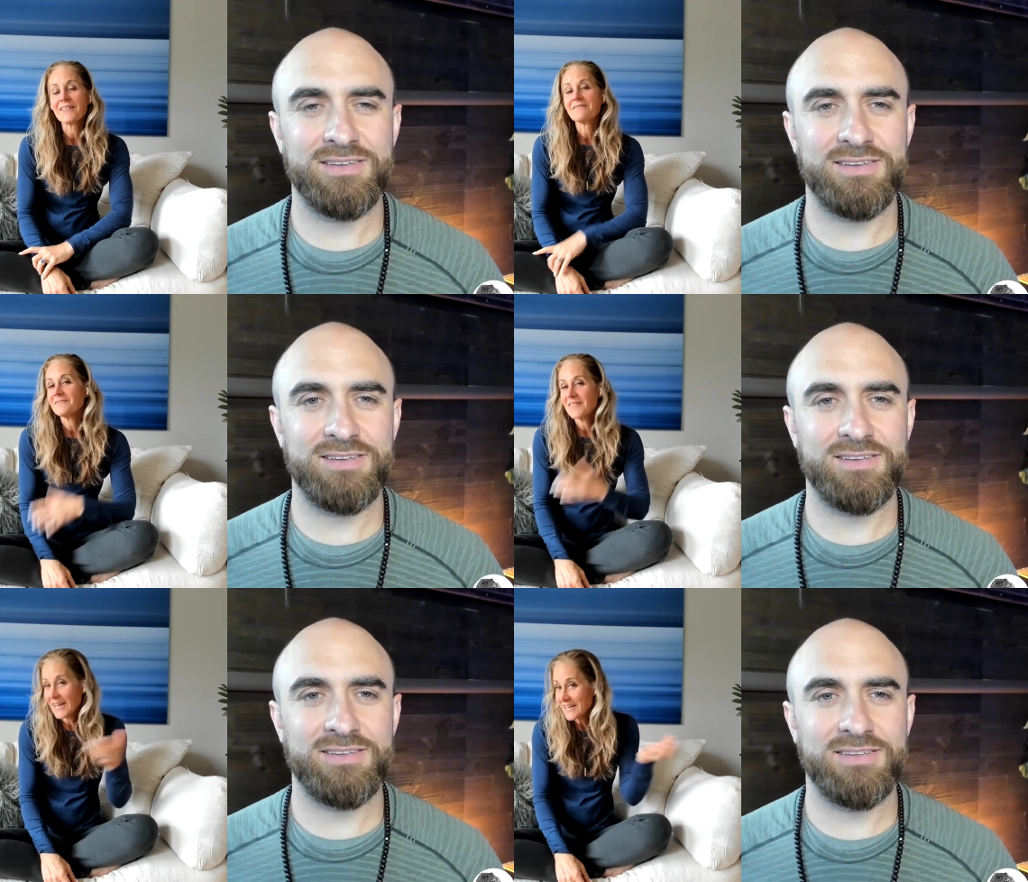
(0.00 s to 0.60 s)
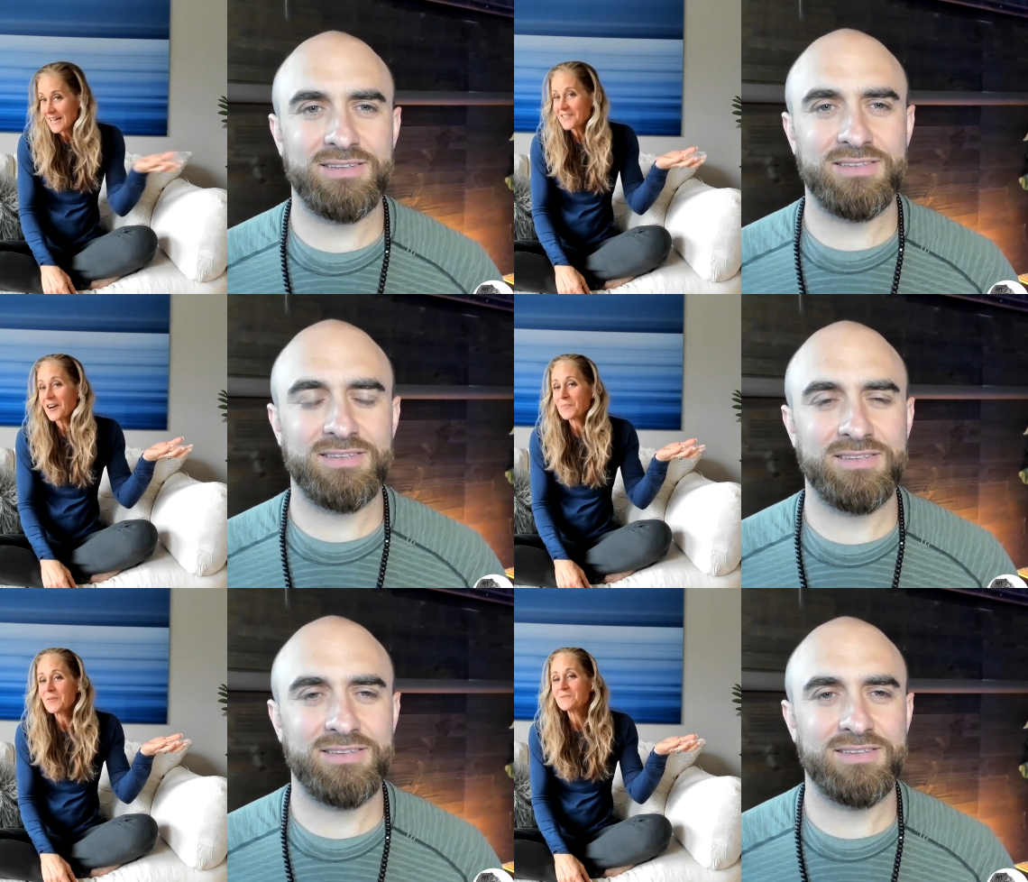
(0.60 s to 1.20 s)
Speaker 1: then Canine
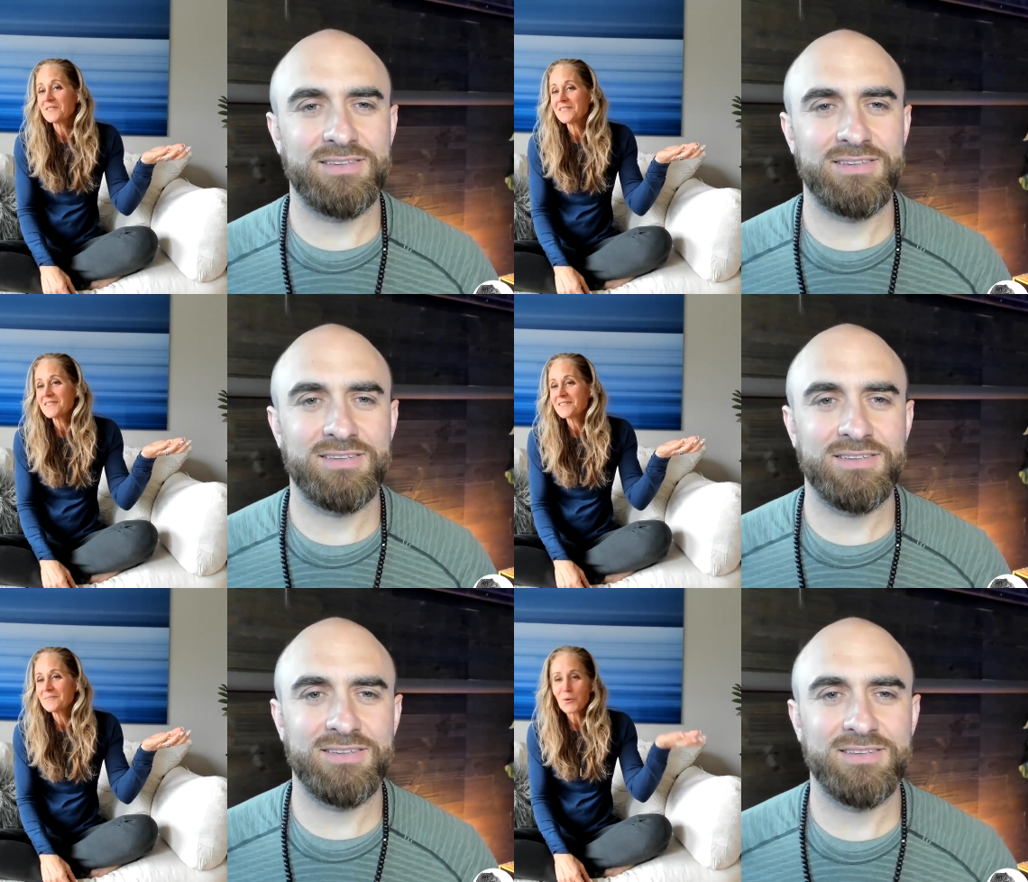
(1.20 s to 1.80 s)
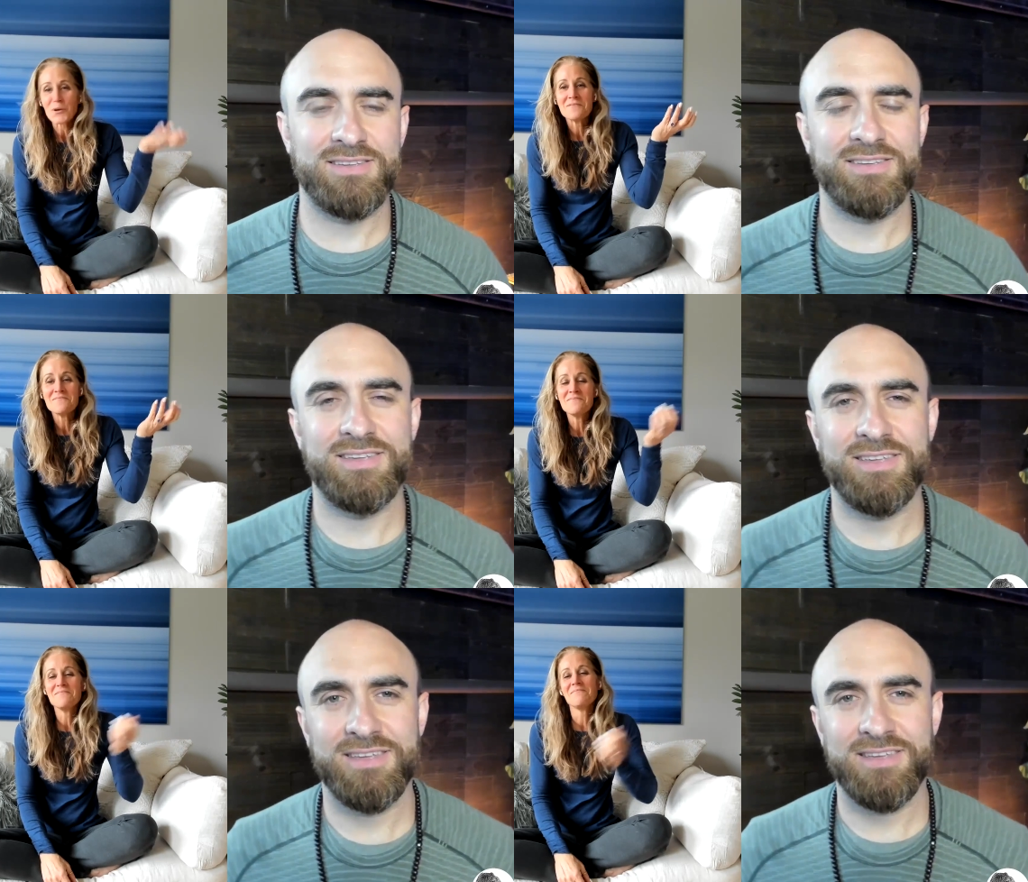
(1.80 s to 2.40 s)
Karma was born.
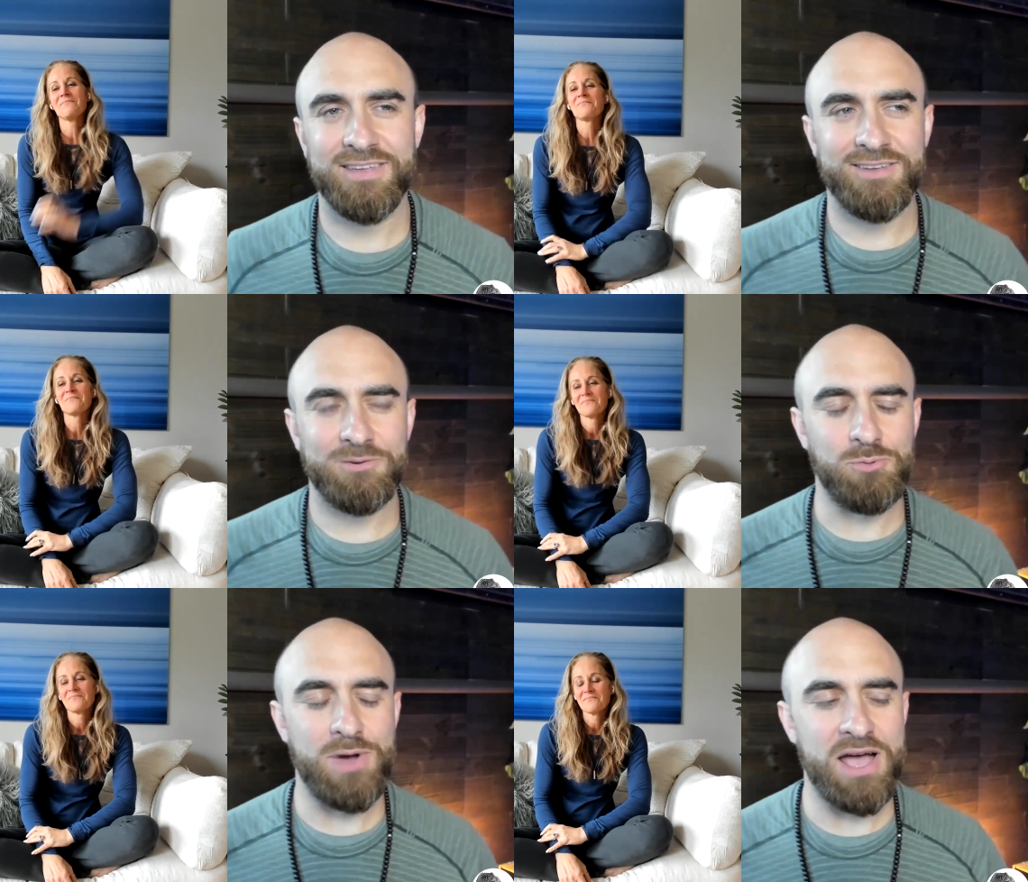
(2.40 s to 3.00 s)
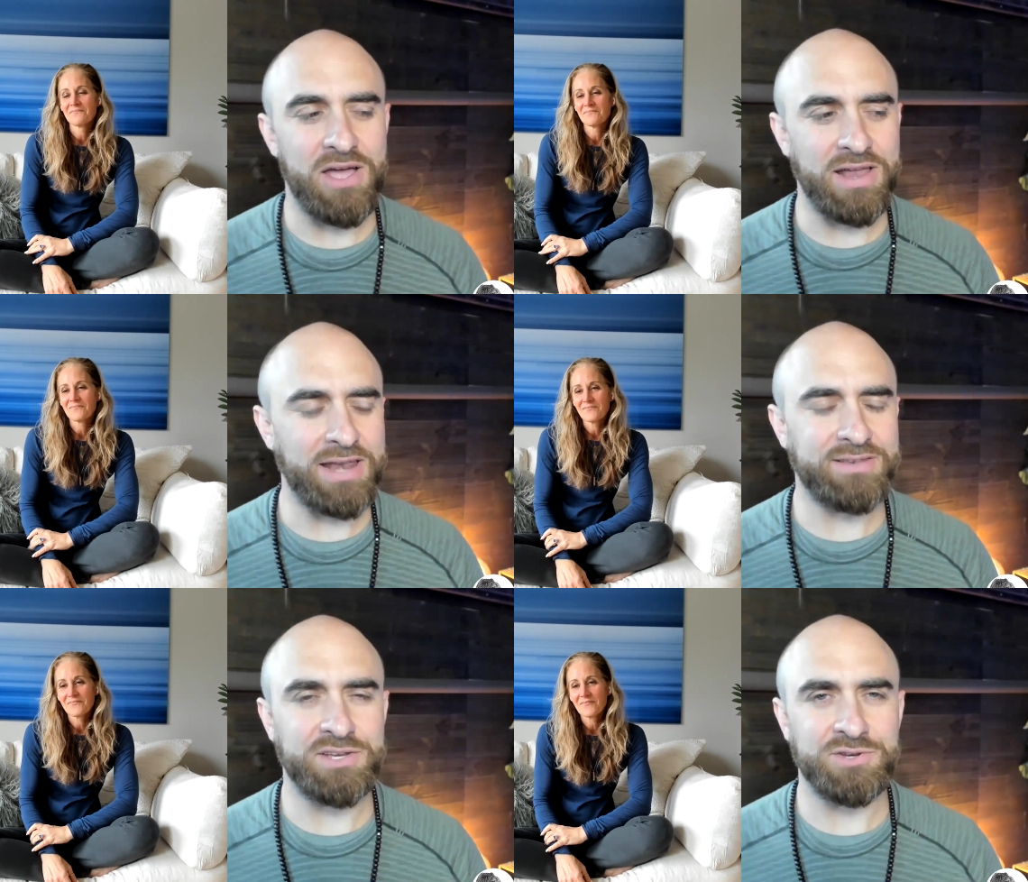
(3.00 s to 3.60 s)
Speaker 2: Wow. And
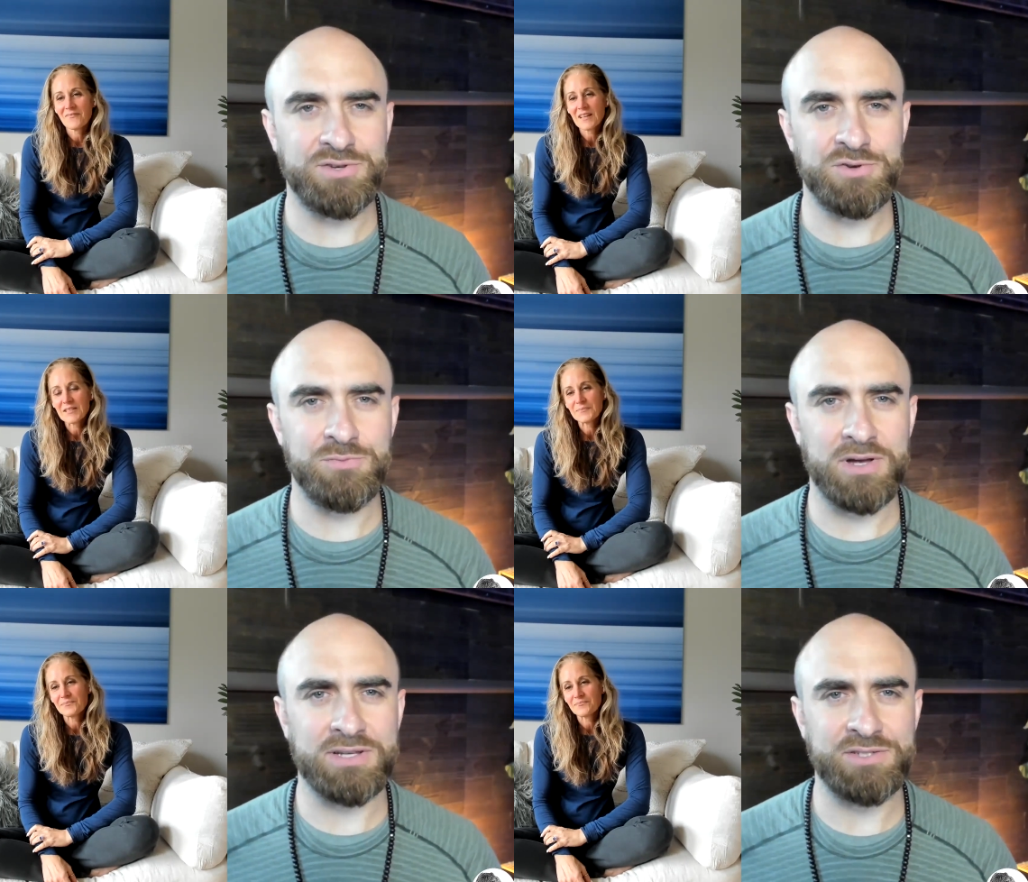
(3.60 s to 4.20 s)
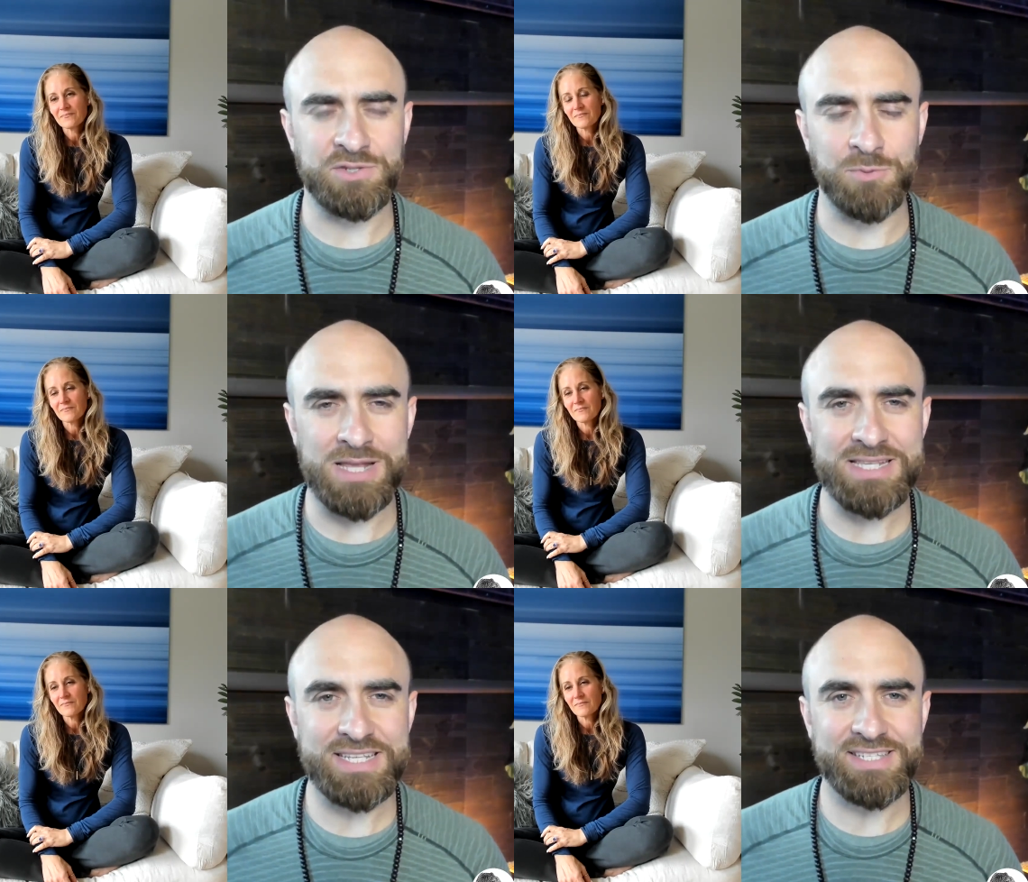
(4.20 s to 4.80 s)
did you do just
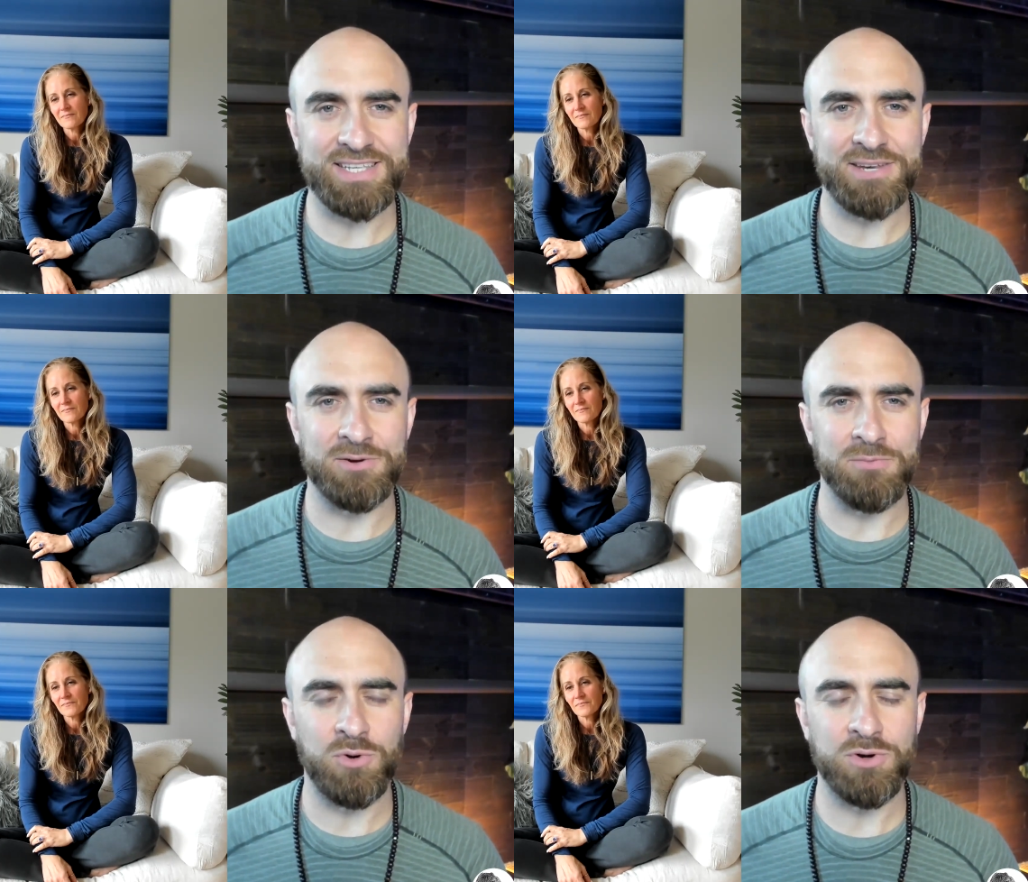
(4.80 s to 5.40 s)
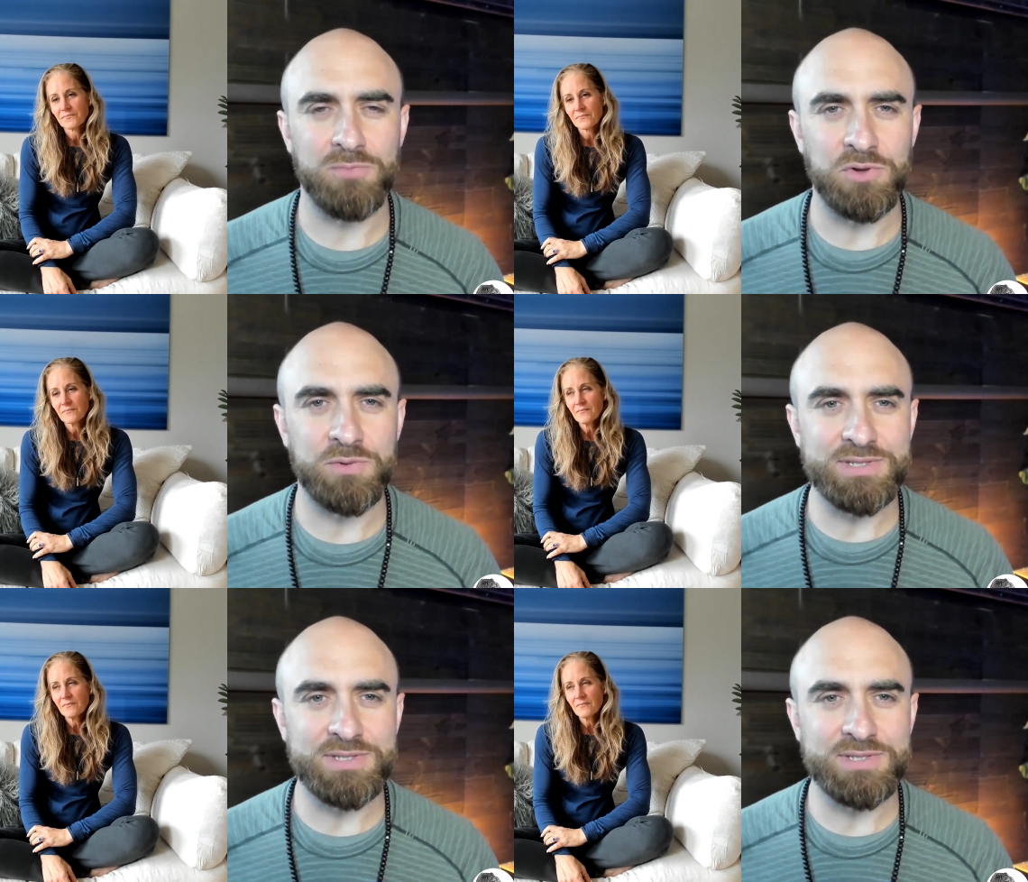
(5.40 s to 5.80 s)
one season or multiple